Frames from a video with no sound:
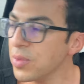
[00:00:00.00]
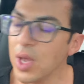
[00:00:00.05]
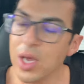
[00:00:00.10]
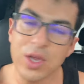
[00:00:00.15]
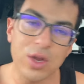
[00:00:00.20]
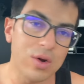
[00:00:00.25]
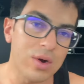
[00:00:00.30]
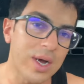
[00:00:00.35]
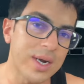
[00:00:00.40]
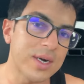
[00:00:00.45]

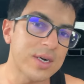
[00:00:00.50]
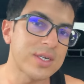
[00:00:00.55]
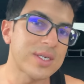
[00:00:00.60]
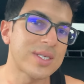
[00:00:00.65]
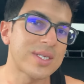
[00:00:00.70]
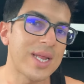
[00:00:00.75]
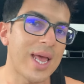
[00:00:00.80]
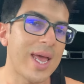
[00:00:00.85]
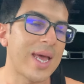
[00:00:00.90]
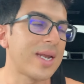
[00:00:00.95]
You're
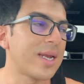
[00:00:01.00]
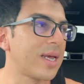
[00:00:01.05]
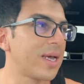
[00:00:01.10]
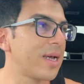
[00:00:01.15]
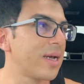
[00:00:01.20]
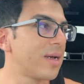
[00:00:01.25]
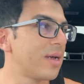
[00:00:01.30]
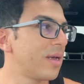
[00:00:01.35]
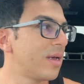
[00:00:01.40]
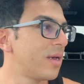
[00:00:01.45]

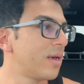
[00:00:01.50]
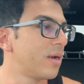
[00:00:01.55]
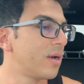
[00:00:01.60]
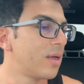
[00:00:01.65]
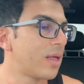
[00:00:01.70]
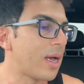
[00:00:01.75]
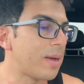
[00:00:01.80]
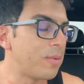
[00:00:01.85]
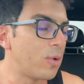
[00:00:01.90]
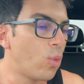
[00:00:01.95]
understanding
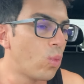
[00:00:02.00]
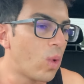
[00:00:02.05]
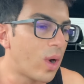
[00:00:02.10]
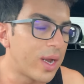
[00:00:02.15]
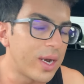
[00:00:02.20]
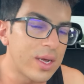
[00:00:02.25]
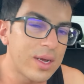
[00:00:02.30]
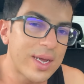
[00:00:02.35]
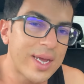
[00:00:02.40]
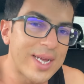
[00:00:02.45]

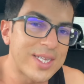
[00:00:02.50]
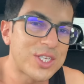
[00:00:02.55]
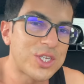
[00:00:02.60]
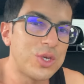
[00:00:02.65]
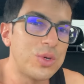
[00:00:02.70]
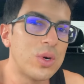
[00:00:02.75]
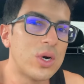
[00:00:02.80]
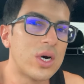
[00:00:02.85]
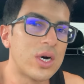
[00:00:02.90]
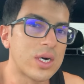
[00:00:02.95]
what gets
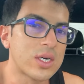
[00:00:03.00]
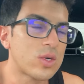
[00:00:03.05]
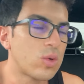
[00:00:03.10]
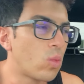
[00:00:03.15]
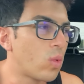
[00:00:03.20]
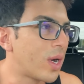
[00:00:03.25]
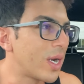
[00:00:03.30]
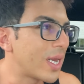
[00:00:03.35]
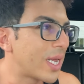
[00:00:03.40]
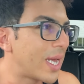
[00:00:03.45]
you hooked,
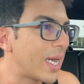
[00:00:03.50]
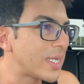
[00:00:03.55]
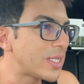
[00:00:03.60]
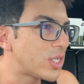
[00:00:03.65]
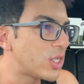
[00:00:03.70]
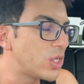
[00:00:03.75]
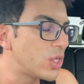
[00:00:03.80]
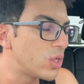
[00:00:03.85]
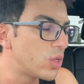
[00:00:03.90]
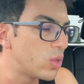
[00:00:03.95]
what
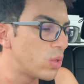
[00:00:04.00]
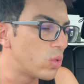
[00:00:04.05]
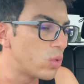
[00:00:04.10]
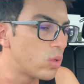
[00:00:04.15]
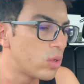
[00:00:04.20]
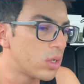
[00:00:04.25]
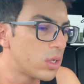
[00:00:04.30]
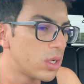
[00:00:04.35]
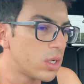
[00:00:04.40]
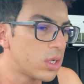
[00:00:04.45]
gets
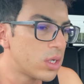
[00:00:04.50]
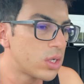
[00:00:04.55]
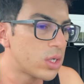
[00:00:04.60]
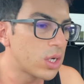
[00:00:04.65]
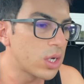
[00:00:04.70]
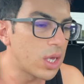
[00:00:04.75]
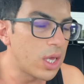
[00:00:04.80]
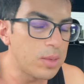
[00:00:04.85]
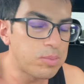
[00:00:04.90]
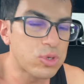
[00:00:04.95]
you
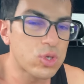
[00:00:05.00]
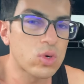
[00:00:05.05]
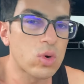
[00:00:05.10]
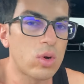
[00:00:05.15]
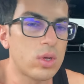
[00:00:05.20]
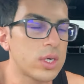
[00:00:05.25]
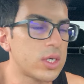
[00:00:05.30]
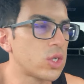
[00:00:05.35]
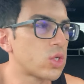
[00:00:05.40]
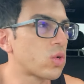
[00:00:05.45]
to keep
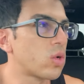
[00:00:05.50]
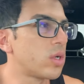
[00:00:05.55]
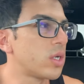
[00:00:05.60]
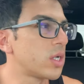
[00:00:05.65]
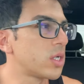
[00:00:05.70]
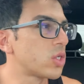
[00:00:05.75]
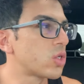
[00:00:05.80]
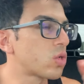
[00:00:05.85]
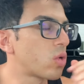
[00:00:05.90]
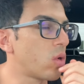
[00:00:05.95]
scrolling and
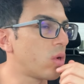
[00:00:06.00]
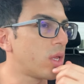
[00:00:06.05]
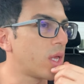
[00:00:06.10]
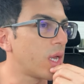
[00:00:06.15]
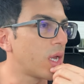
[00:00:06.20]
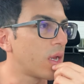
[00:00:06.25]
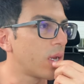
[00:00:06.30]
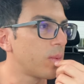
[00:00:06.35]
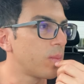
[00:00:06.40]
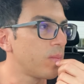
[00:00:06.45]
scrolling
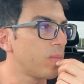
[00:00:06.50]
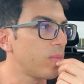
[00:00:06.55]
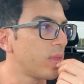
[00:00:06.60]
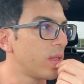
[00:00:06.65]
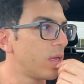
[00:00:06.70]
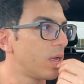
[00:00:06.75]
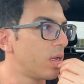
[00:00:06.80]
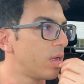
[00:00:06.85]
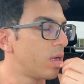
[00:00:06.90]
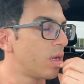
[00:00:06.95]
and
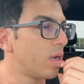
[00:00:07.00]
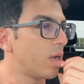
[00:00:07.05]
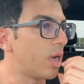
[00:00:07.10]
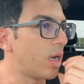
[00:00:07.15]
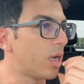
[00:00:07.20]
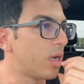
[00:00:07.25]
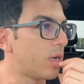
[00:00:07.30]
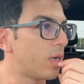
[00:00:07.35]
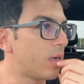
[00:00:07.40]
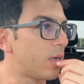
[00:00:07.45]

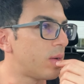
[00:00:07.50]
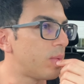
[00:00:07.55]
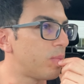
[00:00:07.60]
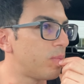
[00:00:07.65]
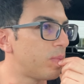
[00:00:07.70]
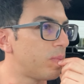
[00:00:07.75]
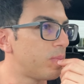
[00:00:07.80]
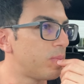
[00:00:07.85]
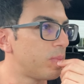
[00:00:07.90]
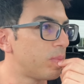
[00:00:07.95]
scrolling.
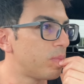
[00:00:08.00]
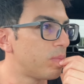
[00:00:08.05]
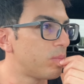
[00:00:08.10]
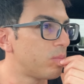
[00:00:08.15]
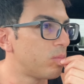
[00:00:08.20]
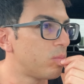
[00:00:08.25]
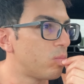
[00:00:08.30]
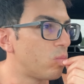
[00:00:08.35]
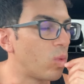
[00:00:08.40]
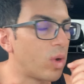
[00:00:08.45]
Um,
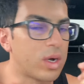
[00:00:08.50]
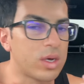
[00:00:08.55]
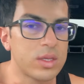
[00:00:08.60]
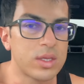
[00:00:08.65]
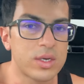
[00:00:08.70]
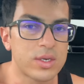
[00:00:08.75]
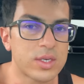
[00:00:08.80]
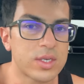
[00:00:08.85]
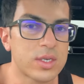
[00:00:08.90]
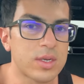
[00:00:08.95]
well,
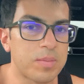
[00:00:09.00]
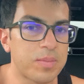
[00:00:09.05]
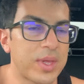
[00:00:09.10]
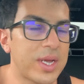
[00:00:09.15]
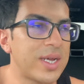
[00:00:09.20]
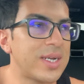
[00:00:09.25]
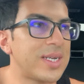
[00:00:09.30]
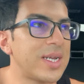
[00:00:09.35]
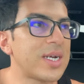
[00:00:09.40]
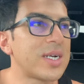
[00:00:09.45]
there's
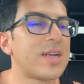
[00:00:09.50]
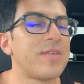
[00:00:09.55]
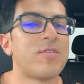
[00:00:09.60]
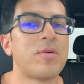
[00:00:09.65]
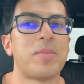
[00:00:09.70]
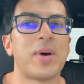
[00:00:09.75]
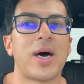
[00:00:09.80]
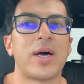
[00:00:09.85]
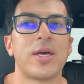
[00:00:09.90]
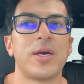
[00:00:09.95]
something addictive
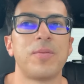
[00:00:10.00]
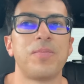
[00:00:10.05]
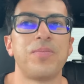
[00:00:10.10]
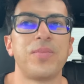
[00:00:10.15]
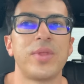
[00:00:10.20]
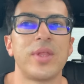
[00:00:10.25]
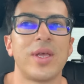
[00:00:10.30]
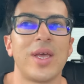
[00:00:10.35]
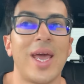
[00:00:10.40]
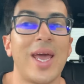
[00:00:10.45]
about it,
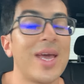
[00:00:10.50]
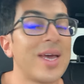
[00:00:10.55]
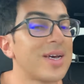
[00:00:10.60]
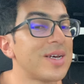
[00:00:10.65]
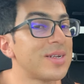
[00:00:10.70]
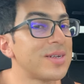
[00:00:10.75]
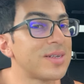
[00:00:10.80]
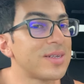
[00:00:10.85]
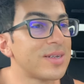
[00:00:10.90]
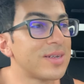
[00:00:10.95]

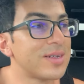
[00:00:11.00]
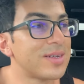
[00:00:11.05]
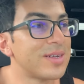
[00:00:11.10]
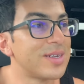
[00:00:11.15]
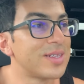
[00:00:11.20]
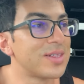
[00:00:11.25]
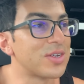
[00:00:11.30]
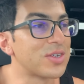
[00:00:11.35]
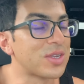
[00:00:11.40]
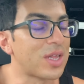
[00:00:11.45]
and
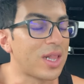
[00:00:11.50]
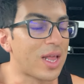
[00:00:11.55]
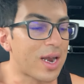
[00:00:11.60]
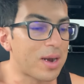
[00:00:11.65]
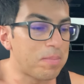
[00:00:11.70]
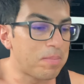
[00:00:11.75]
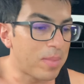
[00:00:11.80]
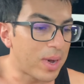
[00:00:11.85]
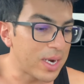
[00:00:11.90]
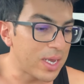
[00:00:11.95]
there's a lot
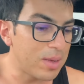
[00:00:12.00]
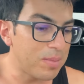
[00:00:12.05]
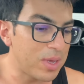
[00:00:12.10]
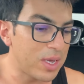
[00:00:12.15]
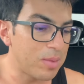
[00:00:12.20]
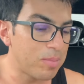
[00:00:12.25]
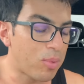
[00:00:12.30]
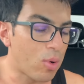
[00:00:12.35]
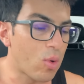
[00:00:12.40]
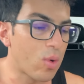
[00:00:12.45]
of money
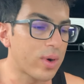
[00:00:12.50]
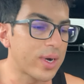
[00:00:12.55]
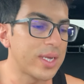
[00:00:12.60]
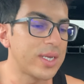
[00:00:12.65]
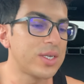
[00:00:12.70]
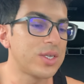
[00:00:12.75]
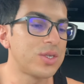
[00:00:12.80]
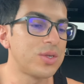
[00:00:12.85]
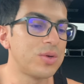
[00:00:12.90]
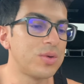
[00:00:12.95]
being poured
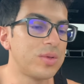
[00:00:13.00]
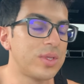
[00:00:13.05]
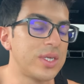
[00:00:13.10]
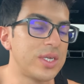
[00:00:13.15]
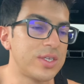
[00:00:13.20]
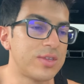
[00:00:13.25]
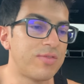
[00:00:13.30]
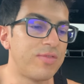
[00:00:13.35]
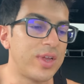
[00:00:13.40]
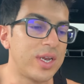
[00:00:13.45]
into
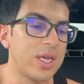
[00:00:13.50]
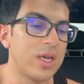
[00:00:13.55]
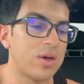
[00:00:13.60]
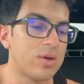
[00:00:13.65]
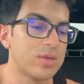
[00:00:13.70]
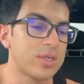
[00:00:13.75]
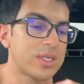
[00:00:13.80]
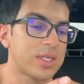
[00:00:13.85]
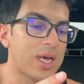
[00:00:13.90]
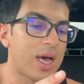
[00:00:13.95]
these
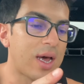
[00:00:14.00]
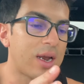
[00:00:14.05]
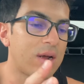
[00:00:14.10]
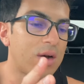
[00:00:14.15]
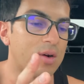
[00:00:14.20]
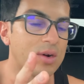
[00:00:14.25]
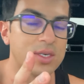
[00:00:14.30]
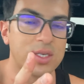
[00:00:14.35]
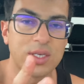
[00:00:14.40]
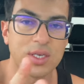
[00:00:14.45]
videos that
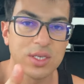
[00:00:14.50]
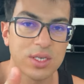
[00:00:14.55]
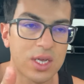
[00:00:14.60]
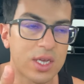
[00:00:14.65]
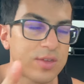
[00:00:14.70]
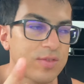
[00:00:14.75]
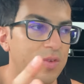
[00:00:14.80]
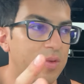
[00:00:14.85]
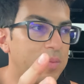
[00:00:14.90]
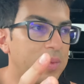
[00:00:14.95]
are
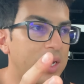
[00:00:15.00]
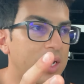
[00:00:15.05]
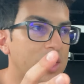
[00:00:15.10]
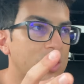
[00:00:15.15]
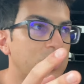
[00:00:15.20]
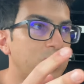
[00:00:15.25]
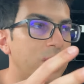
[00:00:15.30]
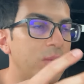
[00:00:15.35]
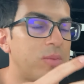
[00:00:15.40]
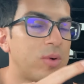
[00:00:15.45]
successful
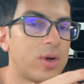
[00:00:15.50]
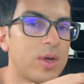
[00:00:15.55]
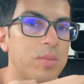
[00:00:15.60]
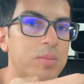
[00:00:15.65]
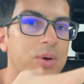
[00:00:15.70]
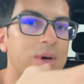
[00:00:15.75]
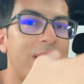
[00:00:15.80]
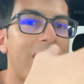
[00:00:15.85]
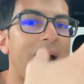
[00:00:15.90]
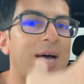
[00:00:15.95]
because people can
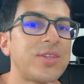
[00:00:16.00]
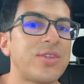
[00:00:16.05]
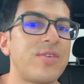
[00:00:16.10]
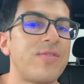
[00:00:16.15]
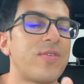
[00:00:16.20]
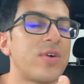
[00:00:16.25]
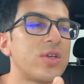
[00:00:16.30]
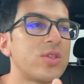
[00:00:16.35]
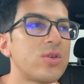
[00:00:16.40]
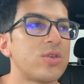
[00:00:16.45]
put ads in
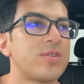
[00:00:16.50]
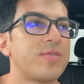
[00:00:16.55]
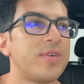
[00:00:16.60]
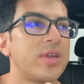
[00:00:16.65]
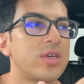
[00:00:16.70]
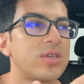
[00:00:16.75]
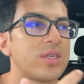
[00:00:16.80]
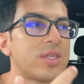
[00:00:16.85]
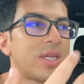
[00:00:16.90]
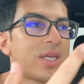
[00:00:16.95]
front of those
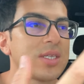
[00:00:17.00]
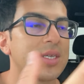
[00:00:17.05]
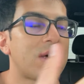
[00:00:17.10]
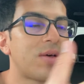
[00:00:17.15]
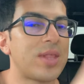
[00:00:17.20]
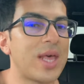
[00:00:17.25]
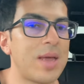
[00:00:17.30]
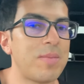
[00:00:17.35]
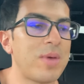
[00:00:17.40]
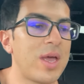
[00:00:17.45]
videos and that's
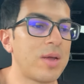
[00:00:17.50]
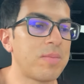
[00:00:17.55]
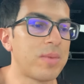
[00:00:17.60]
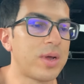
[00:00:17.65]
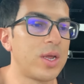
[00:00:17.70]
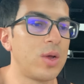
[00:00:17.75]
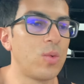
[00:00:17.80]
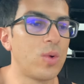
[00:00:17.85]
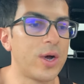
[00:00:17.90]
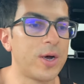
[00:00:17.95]
how they make
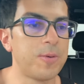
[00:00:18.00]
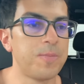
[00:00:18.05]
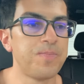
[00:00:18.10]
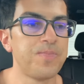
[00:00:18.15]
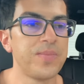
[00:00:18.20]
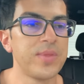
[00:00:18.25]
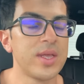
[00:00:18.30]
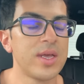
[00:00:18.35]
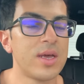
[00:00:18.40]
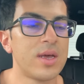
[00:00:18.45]
money. Well,
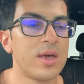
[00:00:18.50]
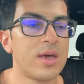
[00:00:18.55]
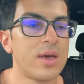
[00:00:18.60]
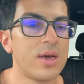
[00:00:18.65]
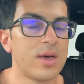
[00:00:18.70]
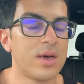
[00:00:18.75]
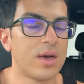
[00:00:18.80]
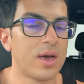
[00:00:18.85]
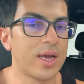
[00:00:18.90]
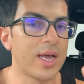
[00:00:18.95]

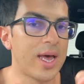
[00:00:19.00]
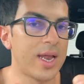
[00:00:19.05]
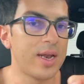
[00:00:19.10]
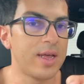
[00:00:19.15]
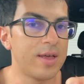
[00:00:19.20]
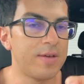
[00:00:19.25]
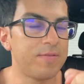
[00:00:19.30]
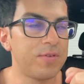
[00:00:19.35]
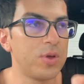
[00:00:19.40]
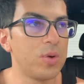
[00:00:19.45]
again,
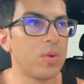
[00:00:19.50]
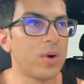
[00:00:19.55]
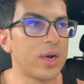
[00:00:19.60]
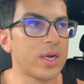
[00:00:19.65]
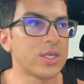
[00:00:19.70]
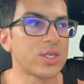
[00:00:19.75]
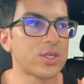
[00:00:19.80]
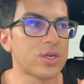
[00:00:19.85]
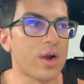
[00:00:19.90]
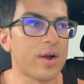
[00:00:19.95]
if you want
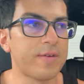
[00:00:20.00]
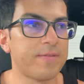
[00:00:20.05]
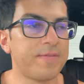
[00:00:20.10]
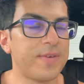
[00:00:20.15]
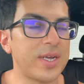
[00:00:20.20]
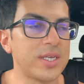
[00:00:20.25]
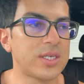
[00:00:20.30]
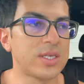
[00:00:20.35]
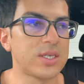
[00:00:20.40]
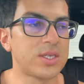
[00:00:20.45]
to start a
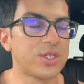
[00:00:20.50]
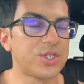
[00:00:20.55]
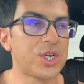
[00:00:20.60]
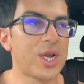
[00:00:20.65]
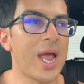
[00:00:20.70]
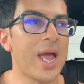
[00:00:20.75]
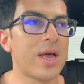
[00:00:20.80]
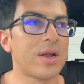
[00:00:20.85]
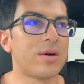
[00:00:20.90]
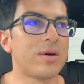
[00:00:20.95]
faceless
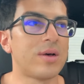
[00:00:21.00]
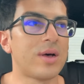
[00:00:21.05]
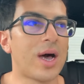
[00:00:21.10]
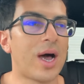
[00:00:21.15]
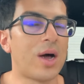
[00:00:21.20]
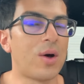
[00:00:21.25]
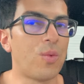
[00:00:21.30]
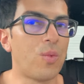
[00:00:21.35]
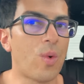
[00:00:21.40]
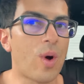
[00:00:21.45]
channel,
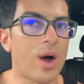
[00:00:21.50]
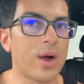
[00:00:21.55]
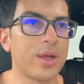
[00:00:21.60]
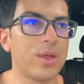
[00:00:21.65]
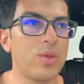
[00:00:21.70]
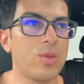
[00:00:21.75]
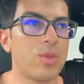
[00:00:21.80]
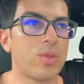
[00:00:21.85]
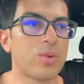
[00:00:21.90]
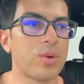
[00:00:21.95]
I'll
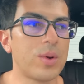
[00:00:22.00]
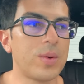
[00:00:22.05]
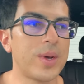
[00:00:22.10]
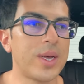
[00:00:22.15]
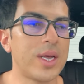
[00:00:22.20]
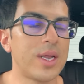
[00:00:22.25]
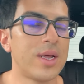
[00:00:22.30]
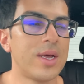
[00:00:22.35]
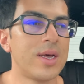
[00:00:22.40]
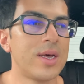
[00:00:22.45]
walk you through
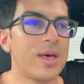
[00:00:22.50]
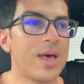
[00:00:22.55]
it.